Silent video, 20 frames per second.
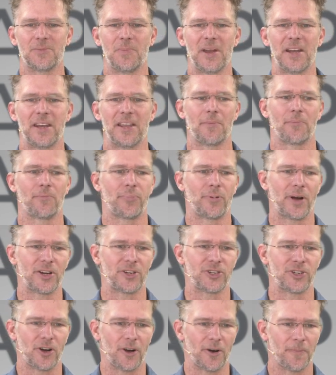medium
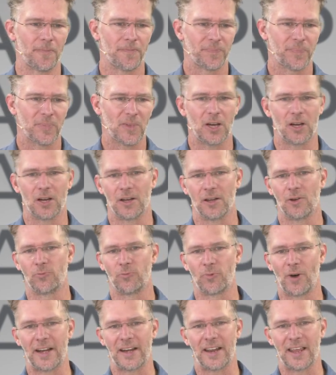pressure.
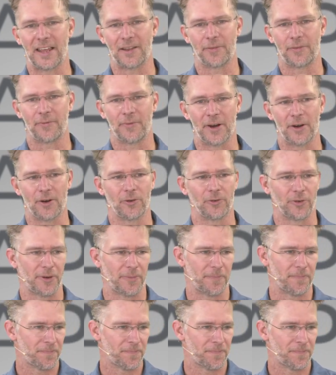right hand thread only.